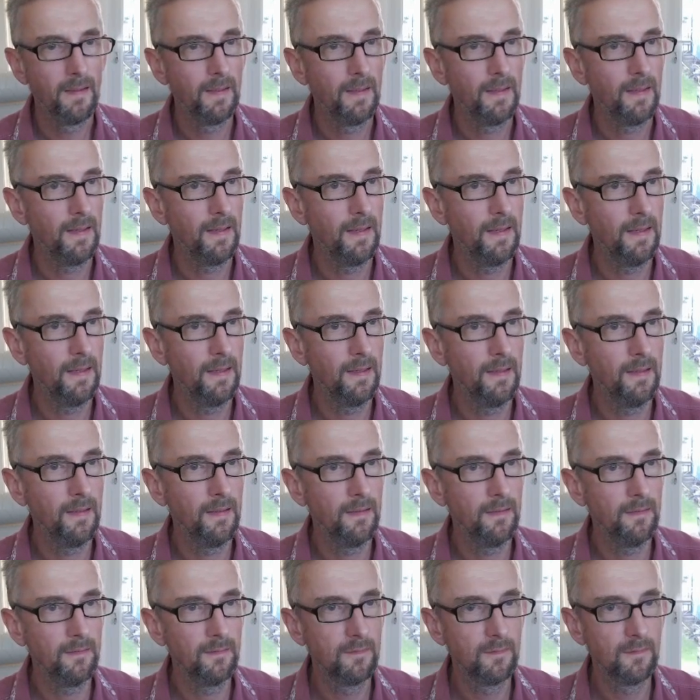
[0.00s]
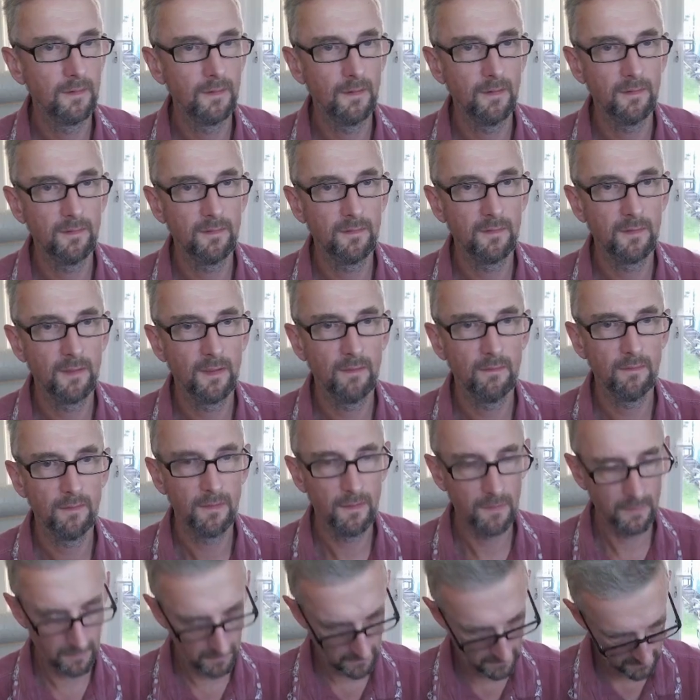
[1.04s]
And let's have
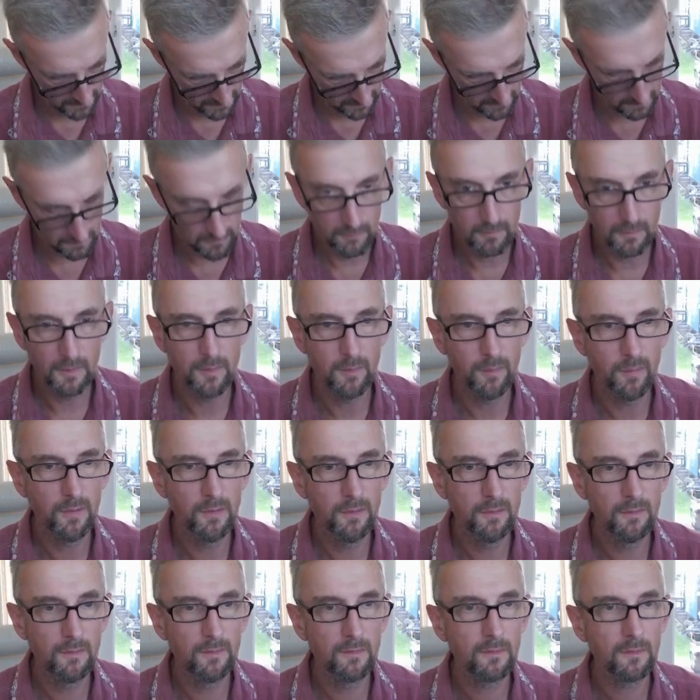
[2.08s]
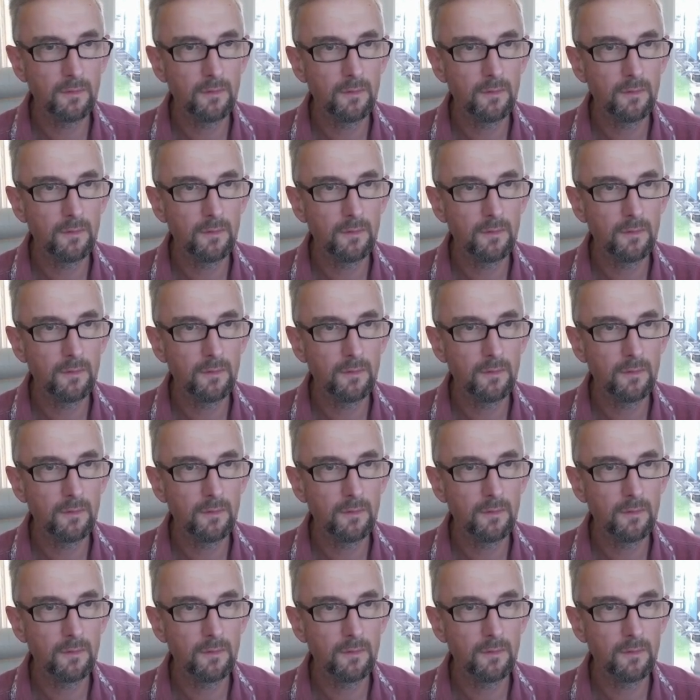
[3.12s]
another reboot.